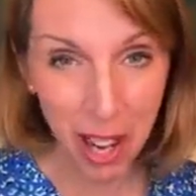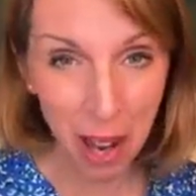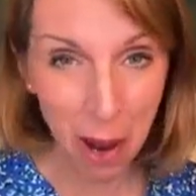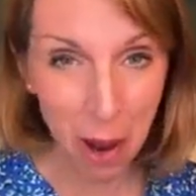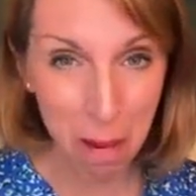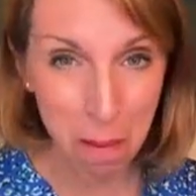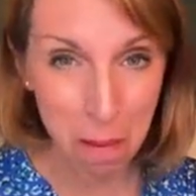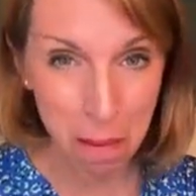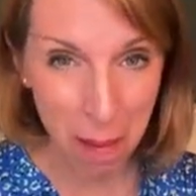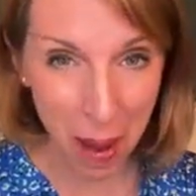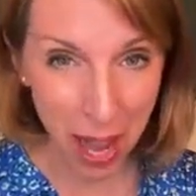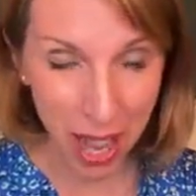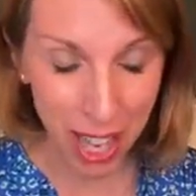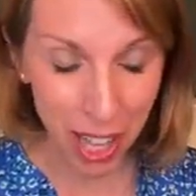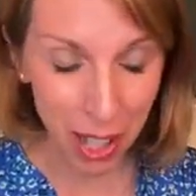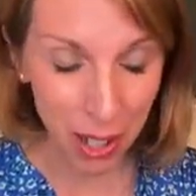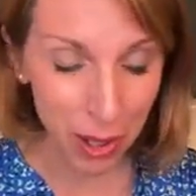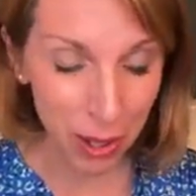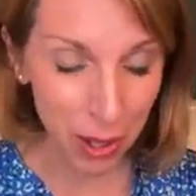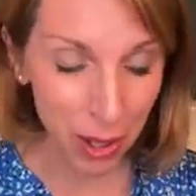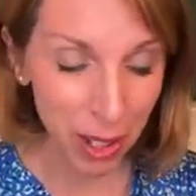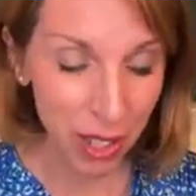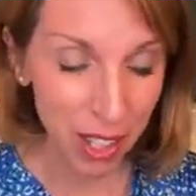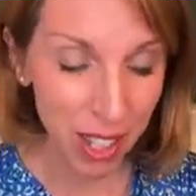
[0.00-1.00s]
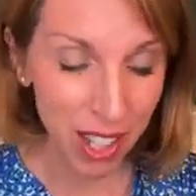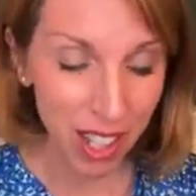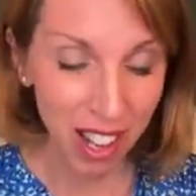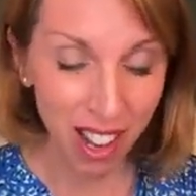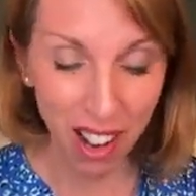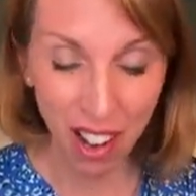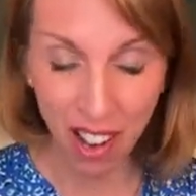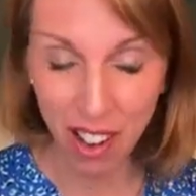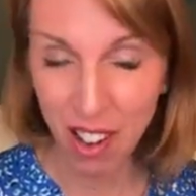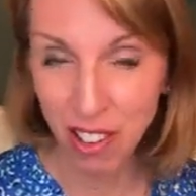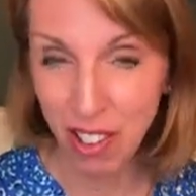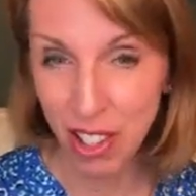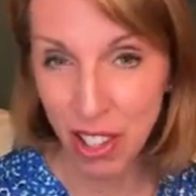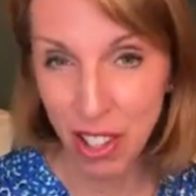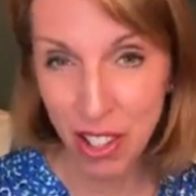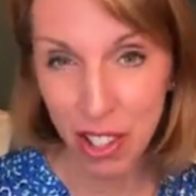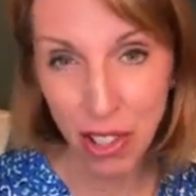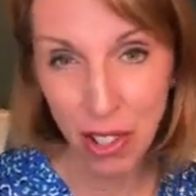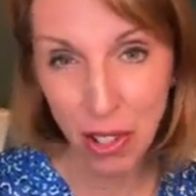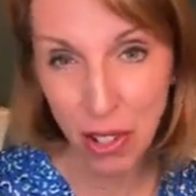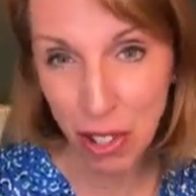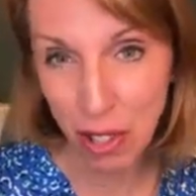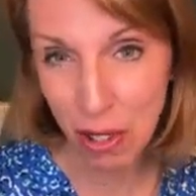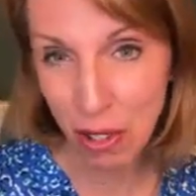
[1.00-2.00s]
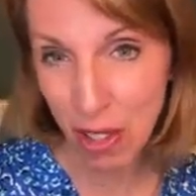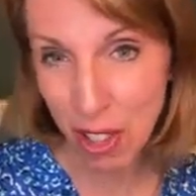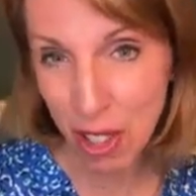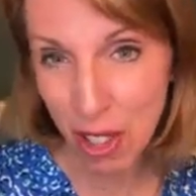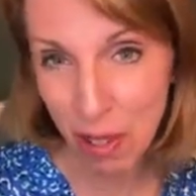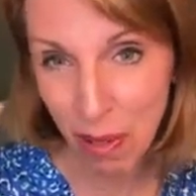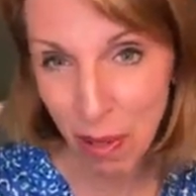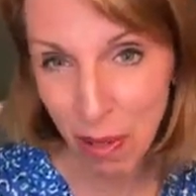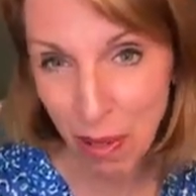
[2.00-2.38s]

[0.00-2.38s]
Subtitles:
our bowel, our uterus